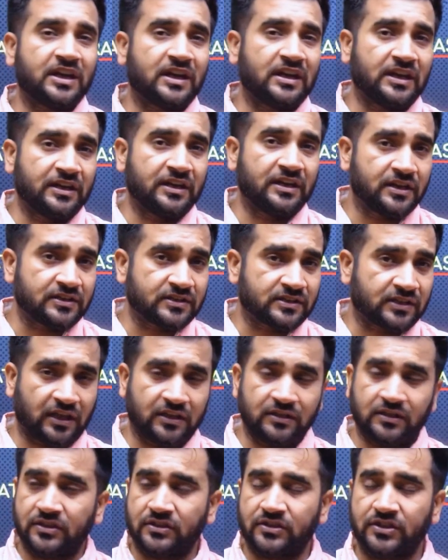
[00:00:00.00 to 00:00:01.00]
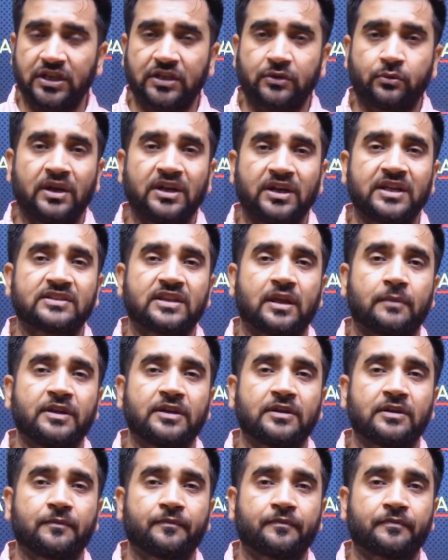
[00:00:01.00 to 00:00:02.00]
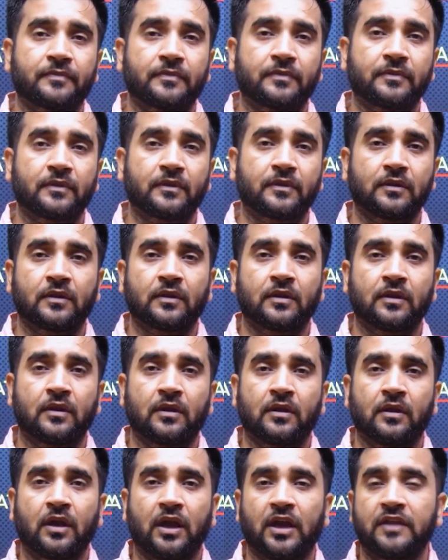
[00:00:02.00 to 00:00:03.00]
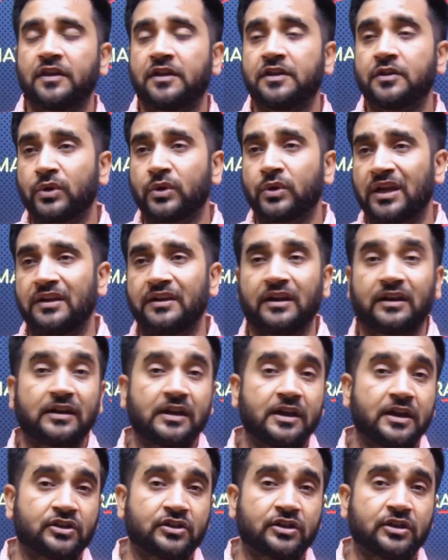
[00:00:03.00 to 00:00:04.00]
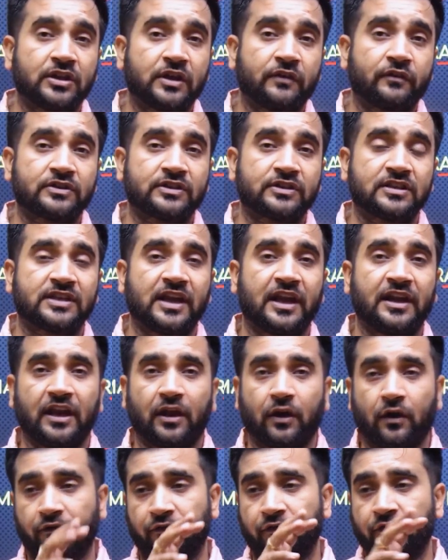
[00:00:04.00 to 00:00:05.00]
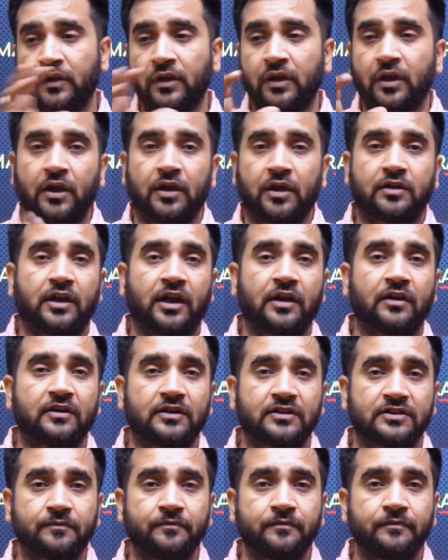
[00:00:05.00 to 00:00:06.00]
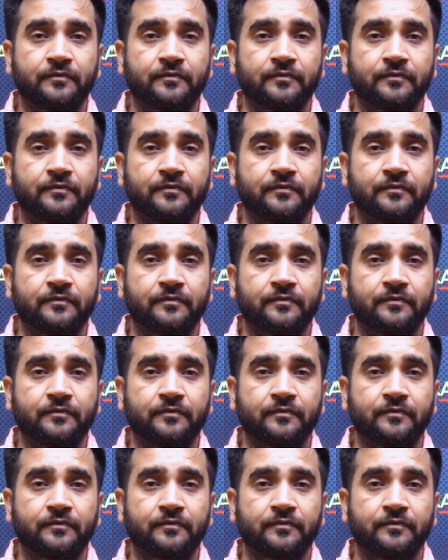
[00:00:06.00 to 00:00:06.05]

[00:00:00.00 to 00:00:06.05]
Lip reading: leaders in this G20 summit. In the New Delhi Declaration, there was this heading of terrorism.